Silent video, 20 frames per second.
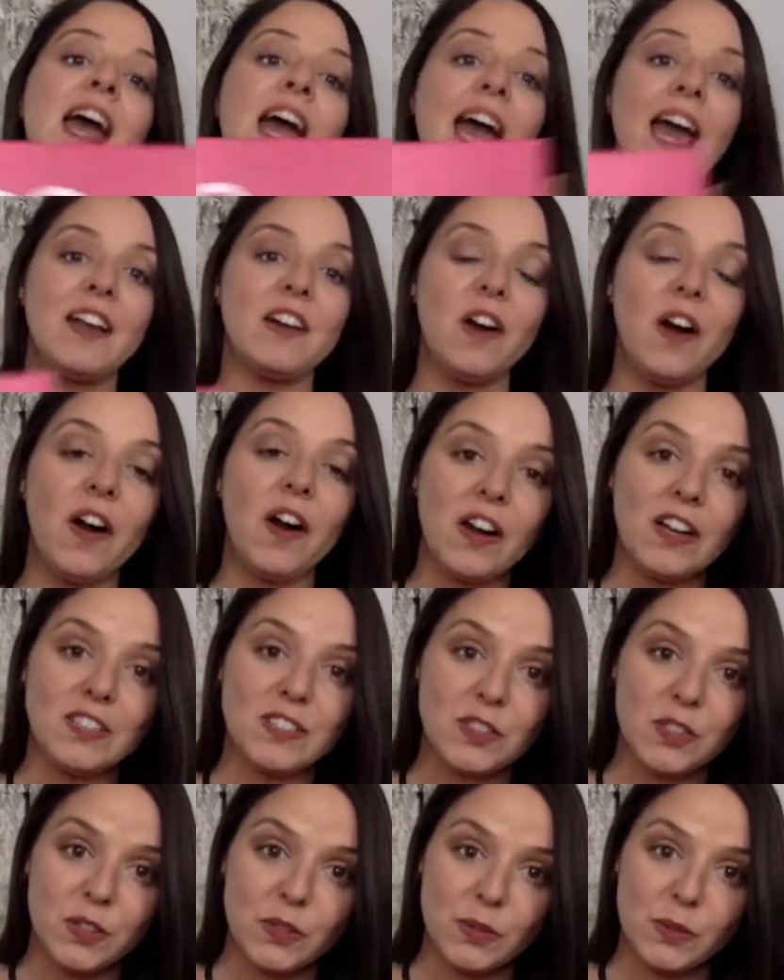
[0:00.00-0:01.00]
and on
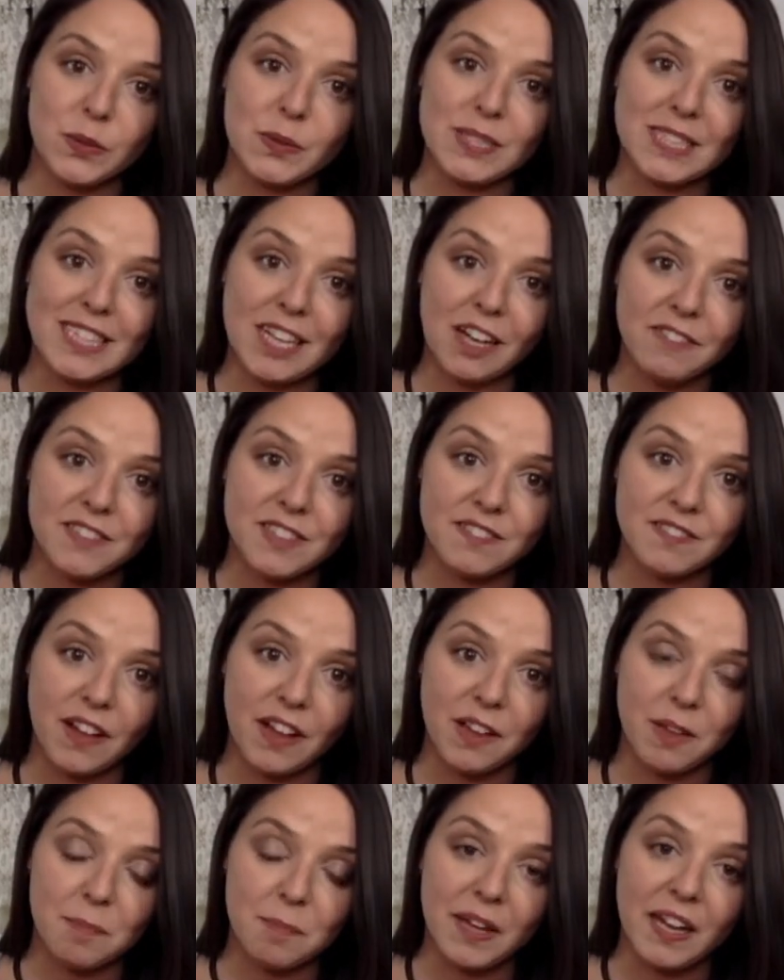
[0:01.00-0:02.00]
to
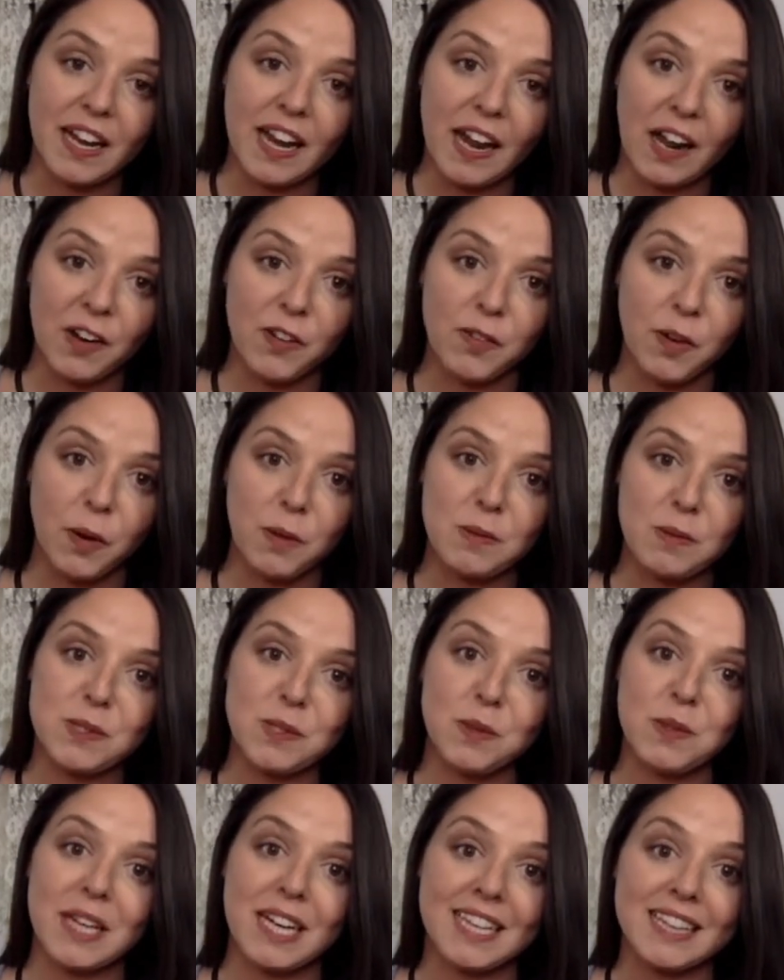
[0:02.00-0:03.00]
self-development and growth so
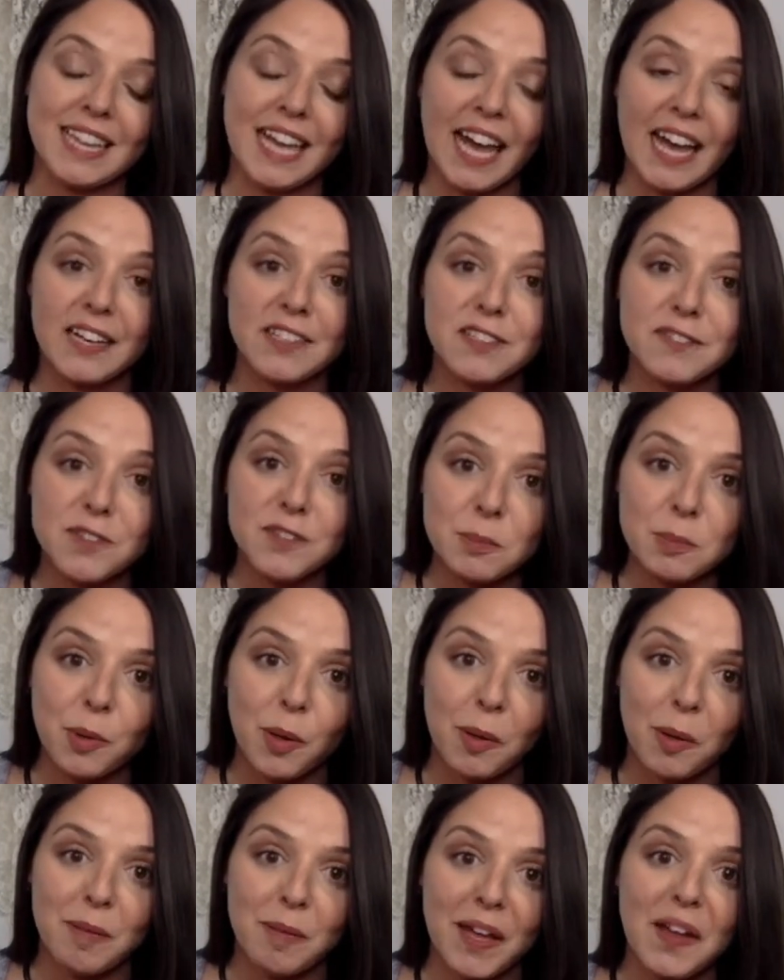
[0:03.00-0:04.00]
that at the end of
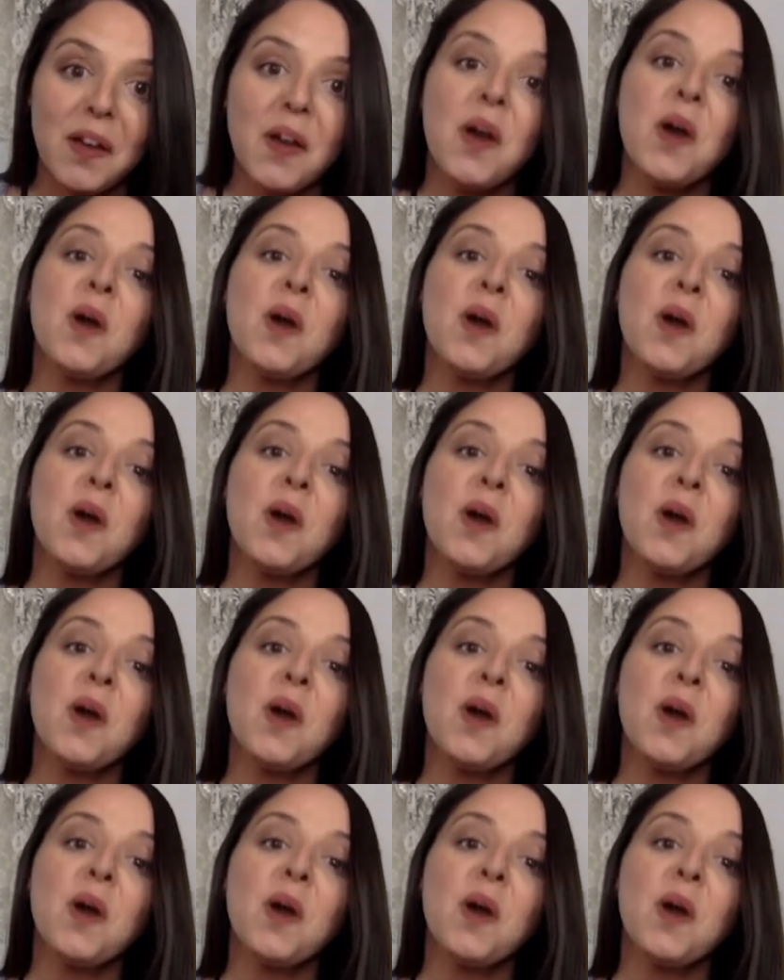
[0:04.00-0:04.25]
deployment,